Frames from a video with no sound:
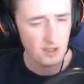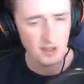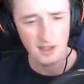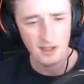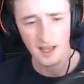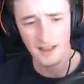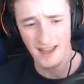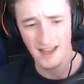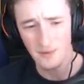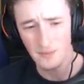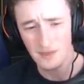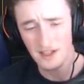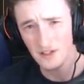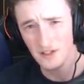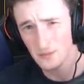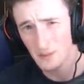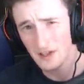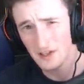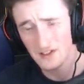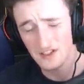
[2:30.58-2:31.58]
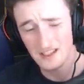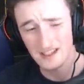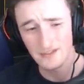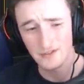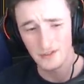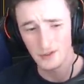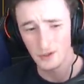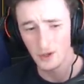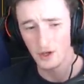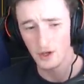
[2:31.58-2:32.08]
And that means basically,
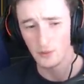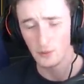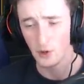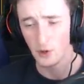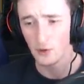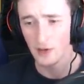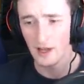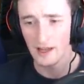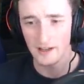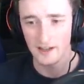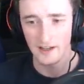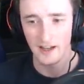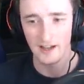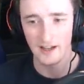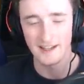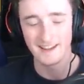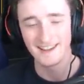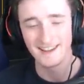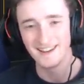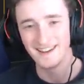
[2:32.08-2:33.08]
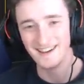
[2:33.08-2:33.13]
if you're not a pro ladder guy,